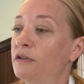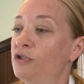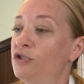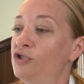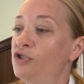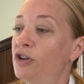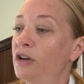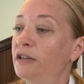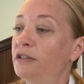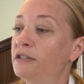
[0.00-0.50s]

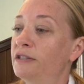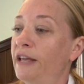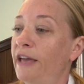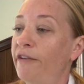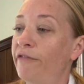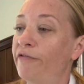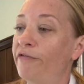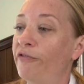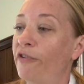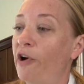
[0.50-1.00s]
just
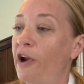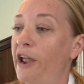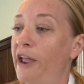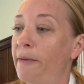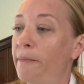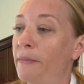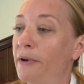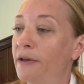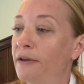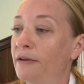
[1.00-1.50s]
that
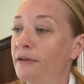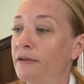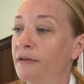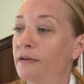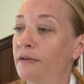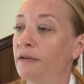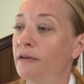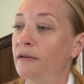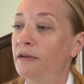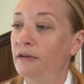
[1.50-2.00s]
frame,
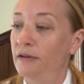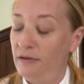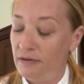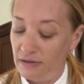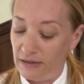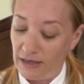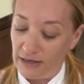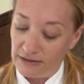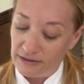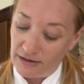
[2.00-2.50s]

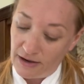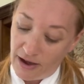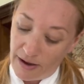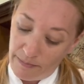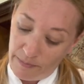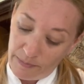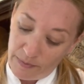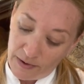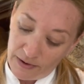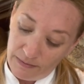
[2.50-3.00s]
that
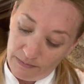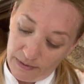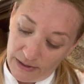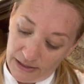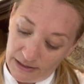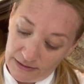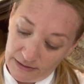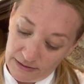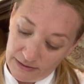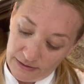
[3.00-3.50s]
top
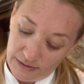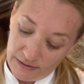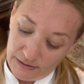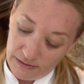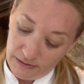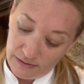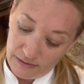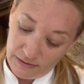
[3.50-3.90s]
piece.